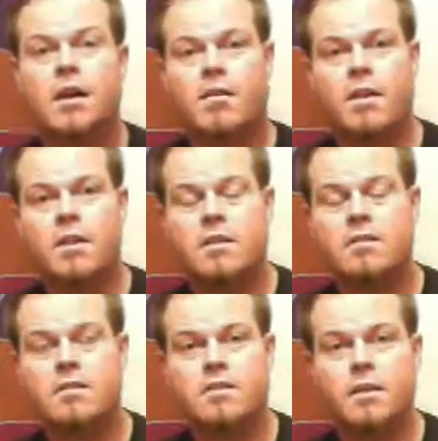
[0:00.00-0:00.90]
Alright,
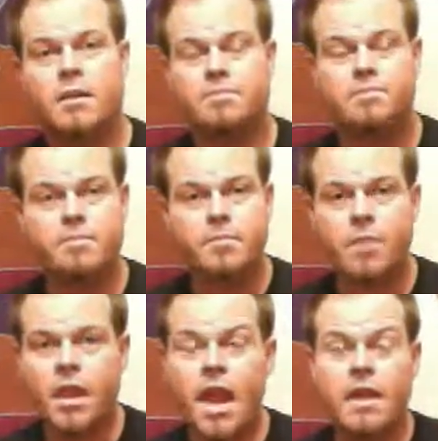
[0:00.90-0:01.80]
this is
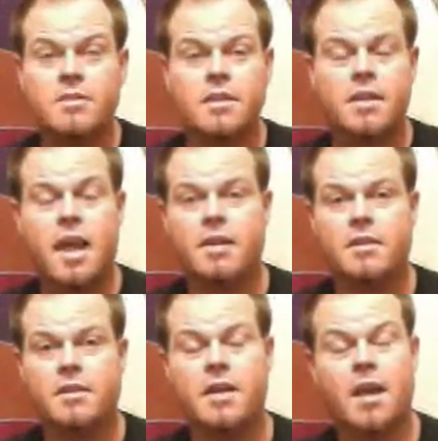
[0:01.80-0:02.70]

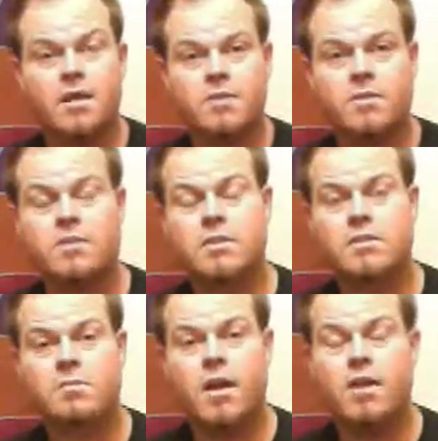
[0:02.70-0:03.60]
anti-cancerous
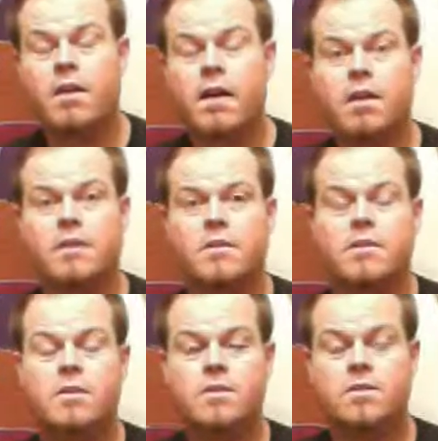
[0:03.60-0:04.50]
as well, and
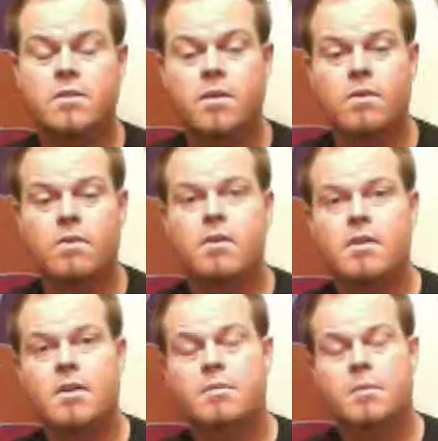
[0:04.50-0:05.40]
you know, so
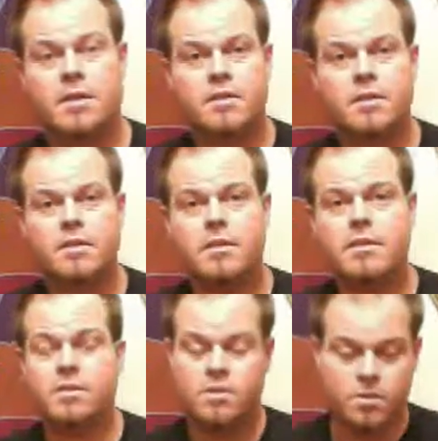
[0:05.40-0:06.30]

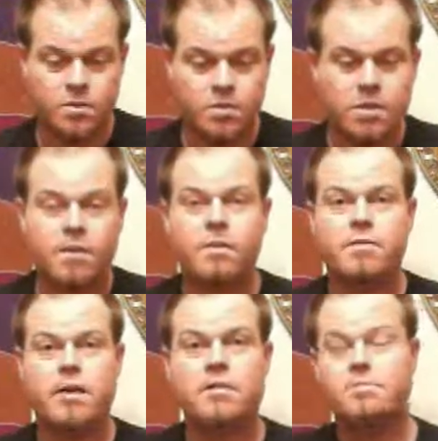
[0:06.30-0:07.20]
basically do the liver
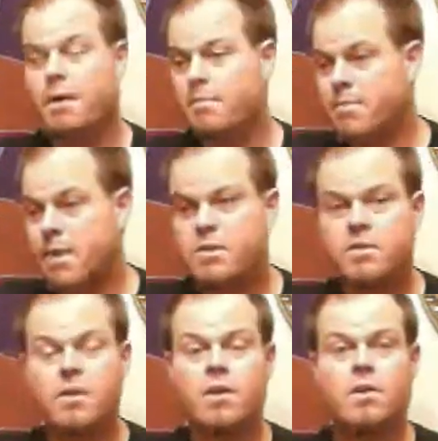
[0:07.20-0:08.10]
flush, but make
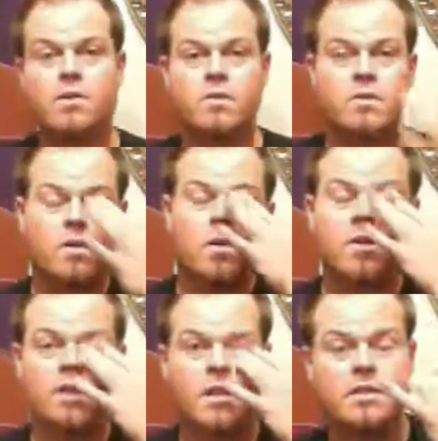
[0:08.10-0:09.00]
sure you do a
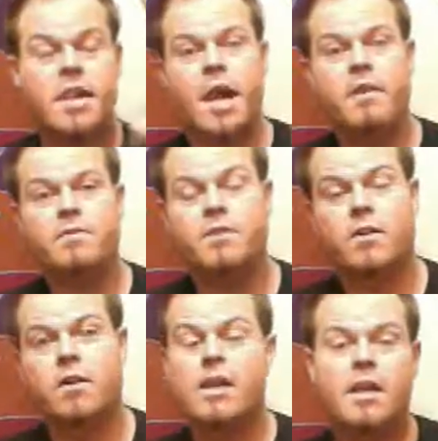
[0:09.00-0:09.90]
colon cleanse
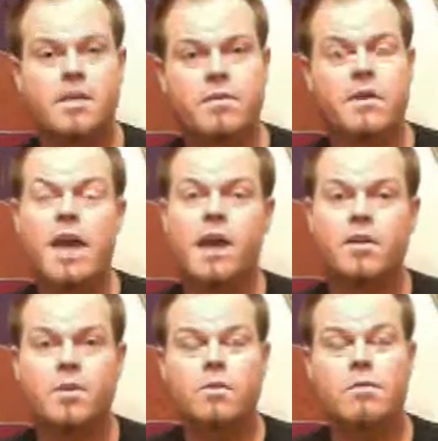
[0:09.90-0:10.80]
after. If you
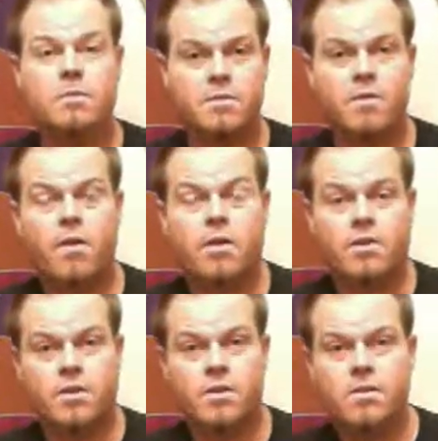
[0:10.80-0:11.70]
can, do one before
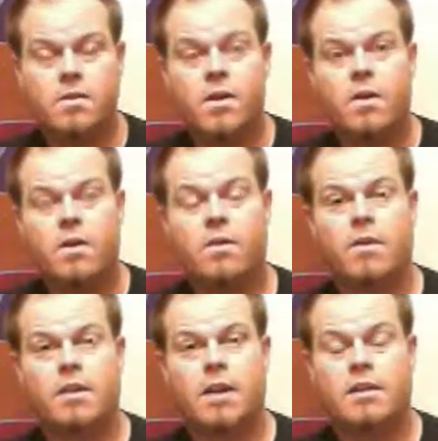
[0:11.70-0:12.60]
too,
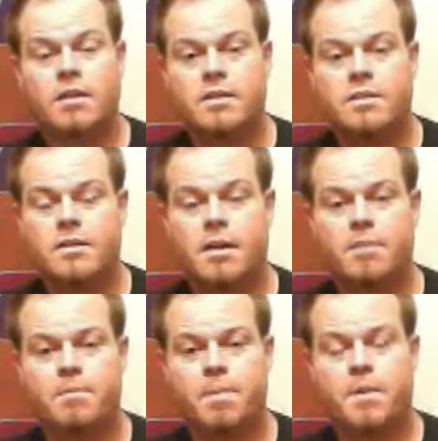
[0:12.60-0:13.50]
or at least
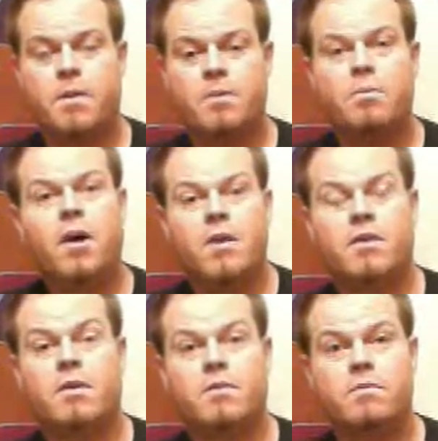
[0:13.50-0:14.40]
you know, part of
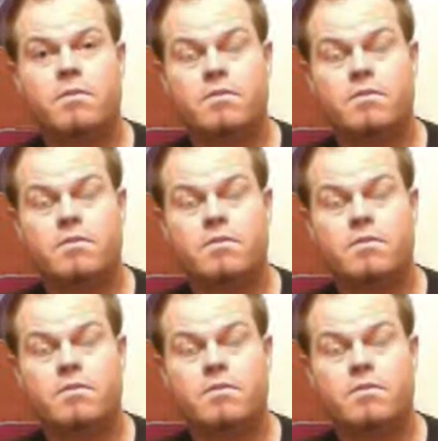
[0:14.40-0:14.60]
the